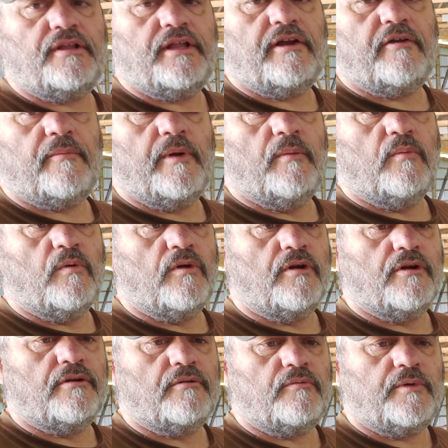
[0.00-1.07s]
Now
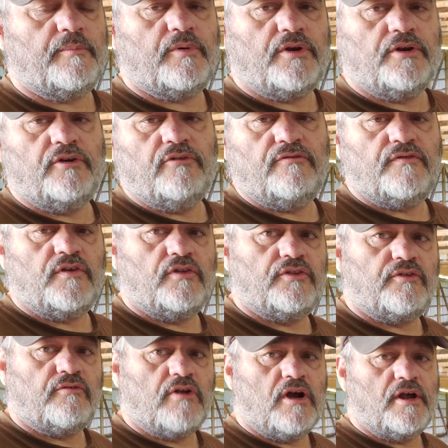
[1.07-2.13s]
remember, we put a new
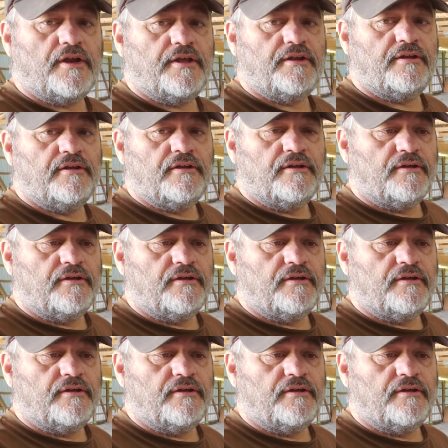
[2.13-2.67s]
filter on it,